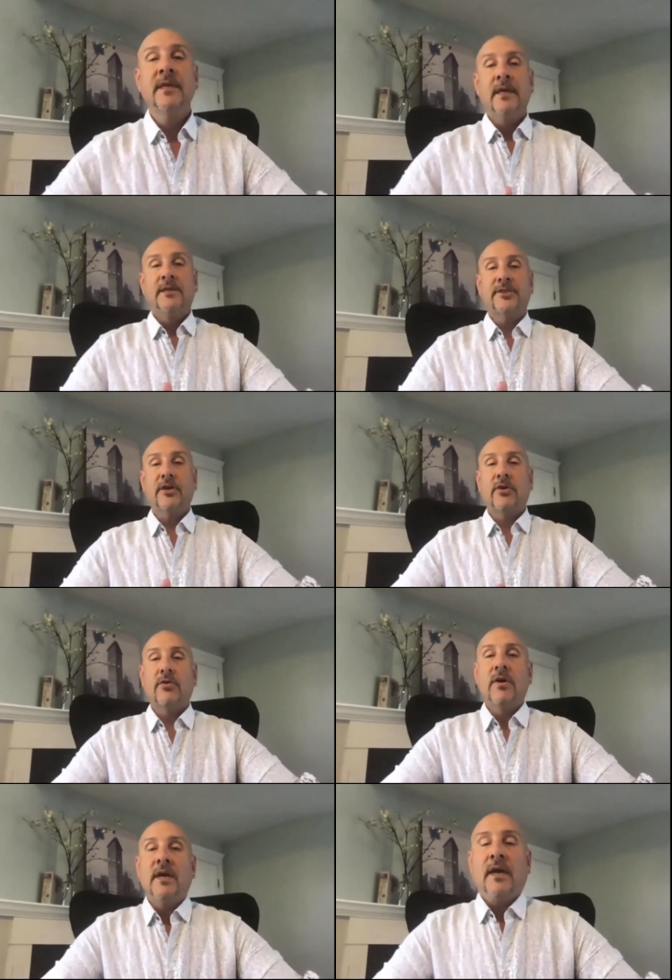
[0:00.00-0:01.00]

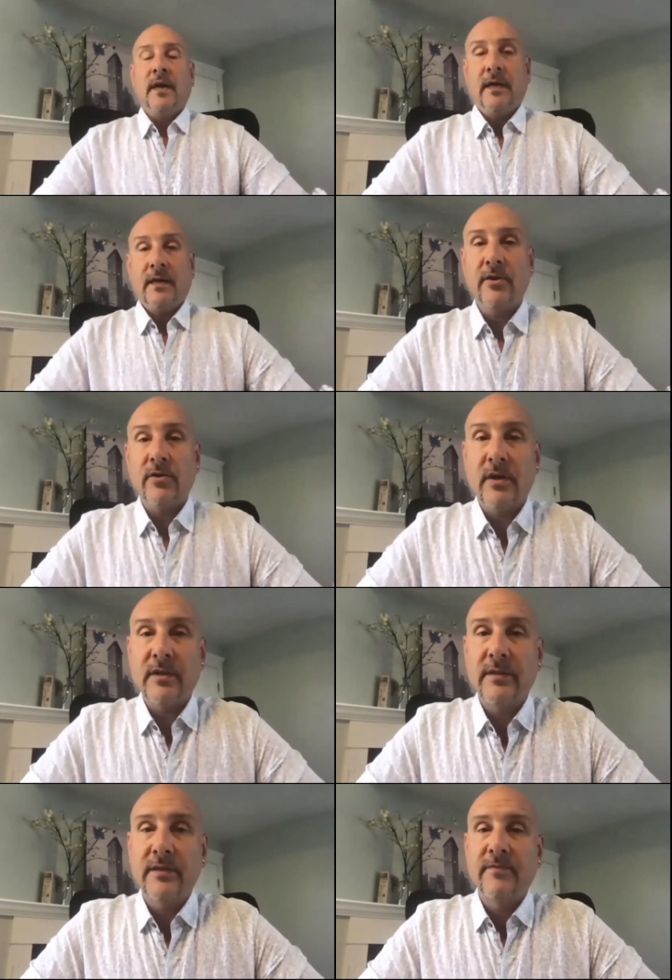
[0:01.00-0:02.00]
So here
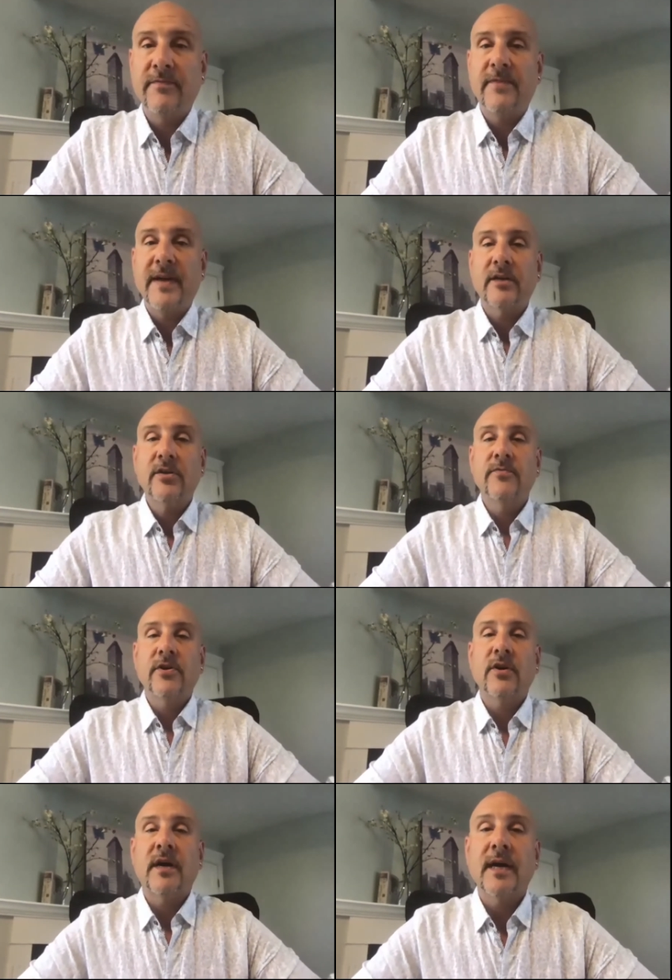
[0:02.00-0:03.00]
on
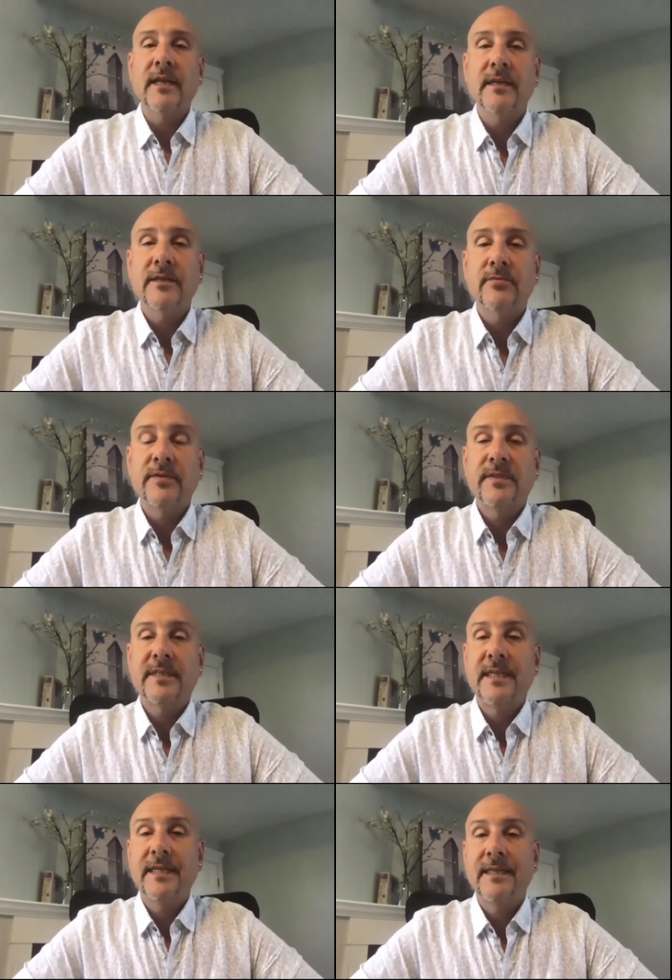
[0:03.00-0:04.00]
Vancouver Island, we've
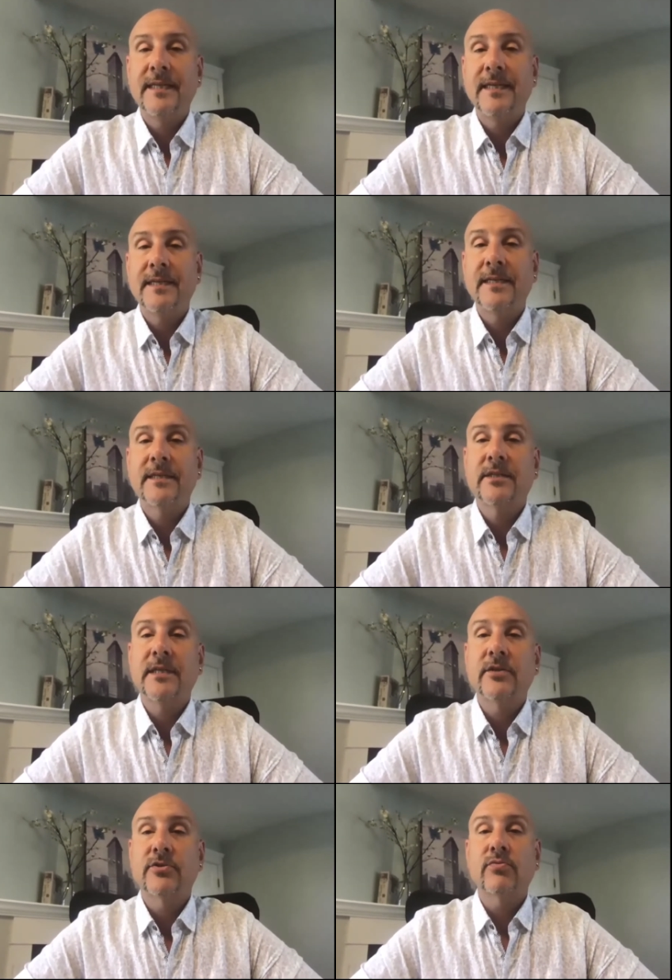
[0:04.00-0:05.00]
seen the industry
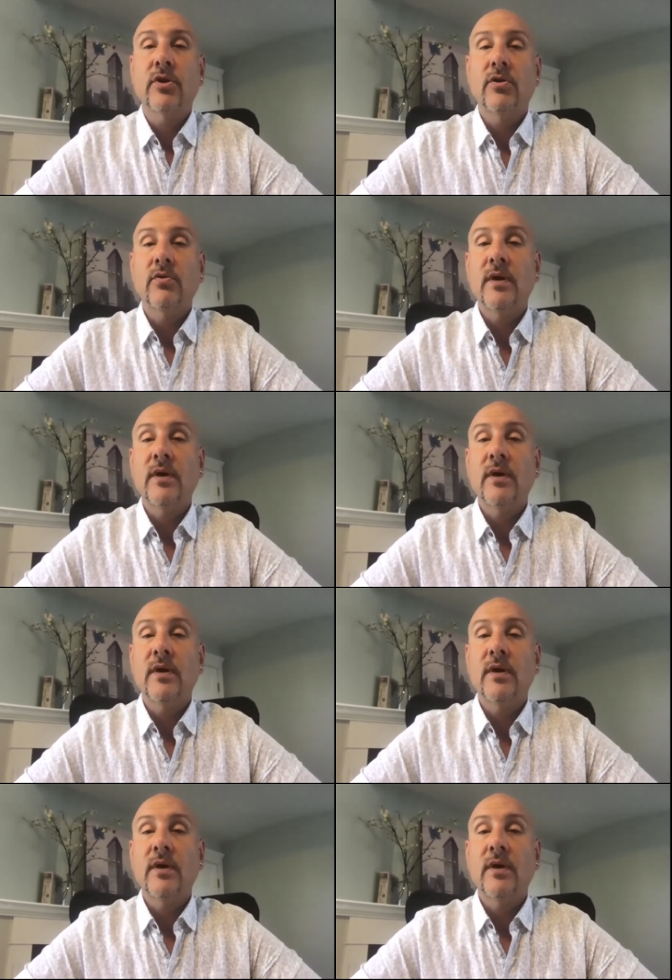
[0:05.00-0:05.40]
grow.